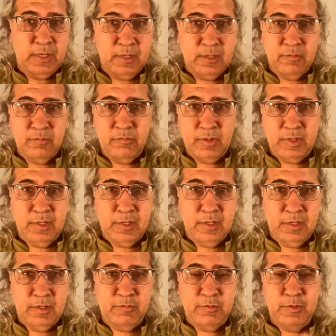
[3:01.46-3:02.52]
in Freire,
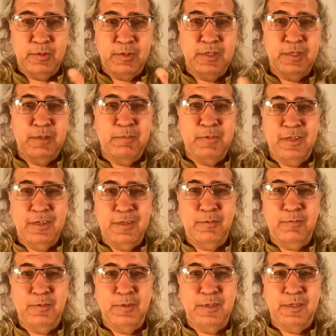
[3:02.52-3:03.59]
if you read him
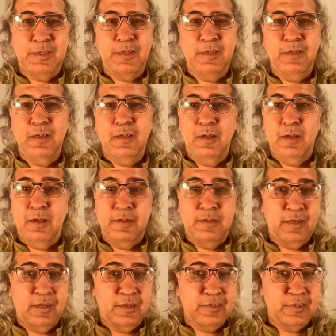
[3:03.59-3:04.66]
carefully, I
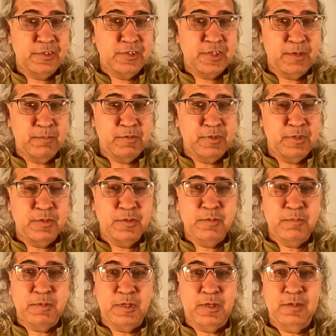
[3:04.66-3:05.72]
think it's in chapter 2,
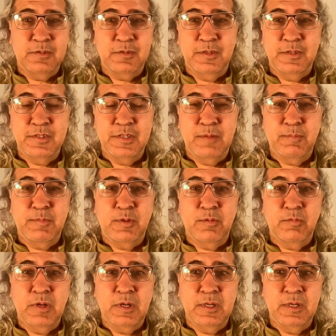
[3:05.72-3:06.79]
but also in chapter
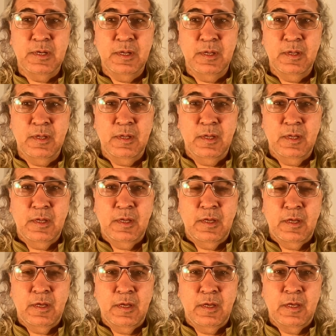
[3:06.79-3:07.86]
1,
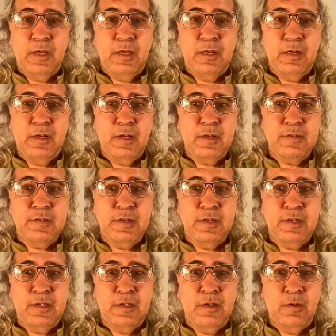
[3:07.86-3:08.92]
he
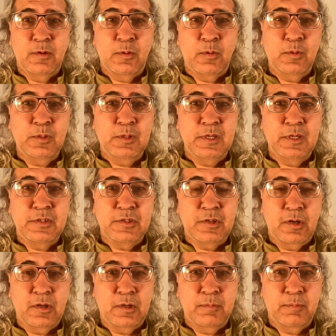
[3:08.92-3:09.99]
doesn't only
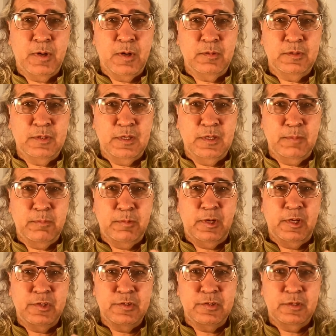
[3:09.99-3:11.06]
talk about the
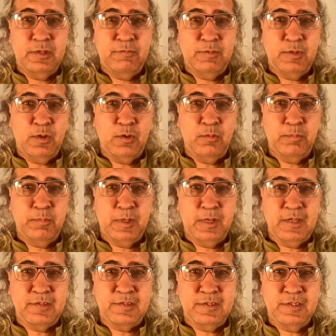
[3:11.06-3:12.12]
liberation of the
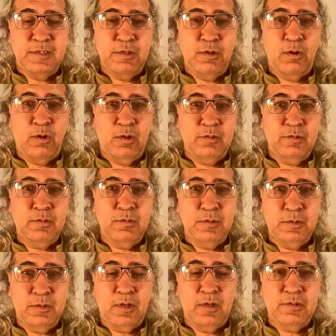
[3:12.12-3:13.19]
oppressed, he also
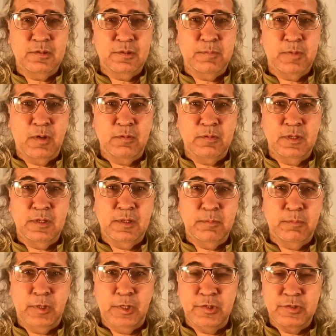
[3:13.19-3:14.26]
talks about the
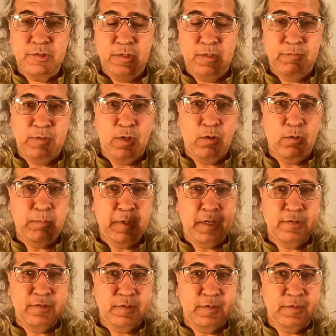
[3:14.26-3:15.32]
liberation of the
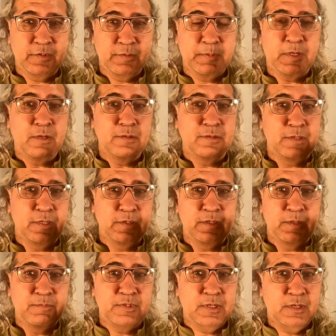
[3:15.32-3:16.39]
oppressors because they
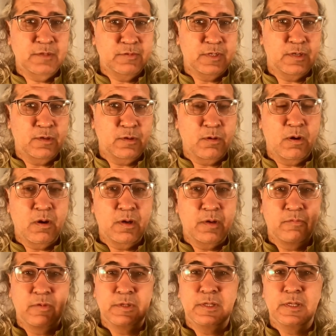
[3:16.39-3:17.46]
themselves are caught
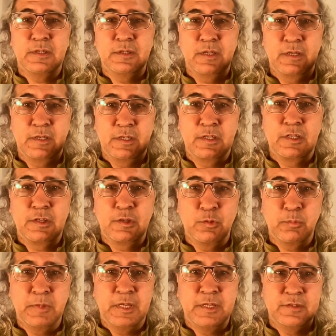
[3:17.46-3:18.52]
within the
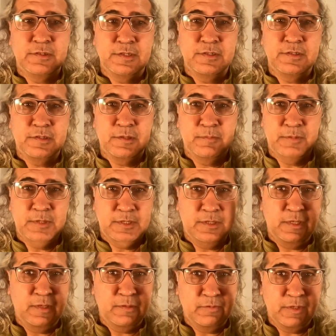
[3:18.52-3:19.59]
inhumane system that
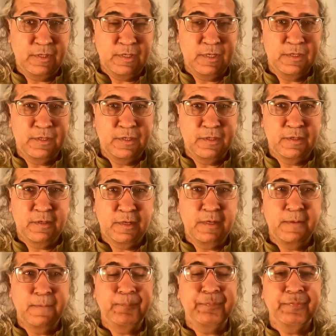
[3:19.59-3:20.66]
they have created, right?
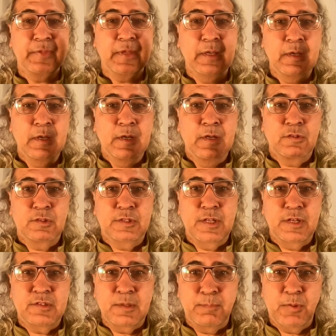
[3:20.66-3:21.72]
So there
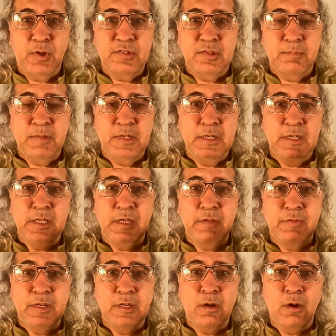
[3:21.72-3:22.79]
is a possibility of
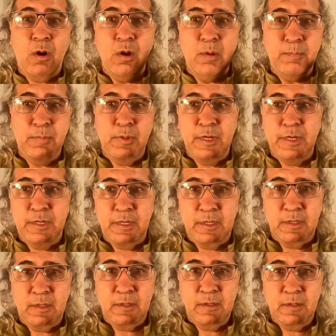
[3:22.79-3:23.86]
incorporating
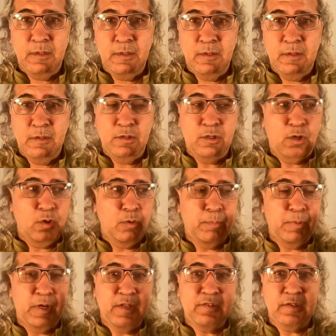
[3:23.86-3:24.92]
the
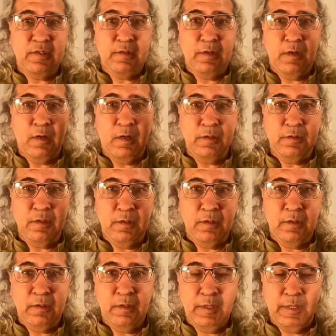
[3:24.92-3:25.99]
oppressor, other,
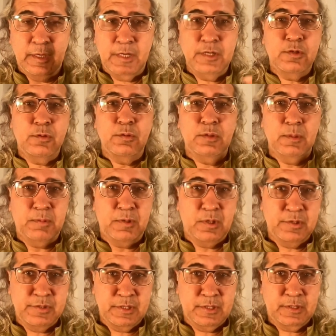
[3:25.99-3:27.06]
into the
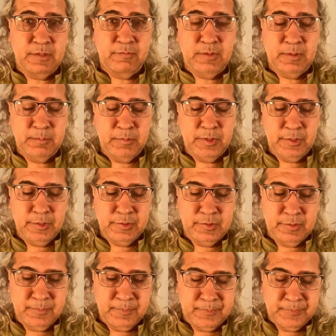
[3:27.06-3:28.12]
project of liberation.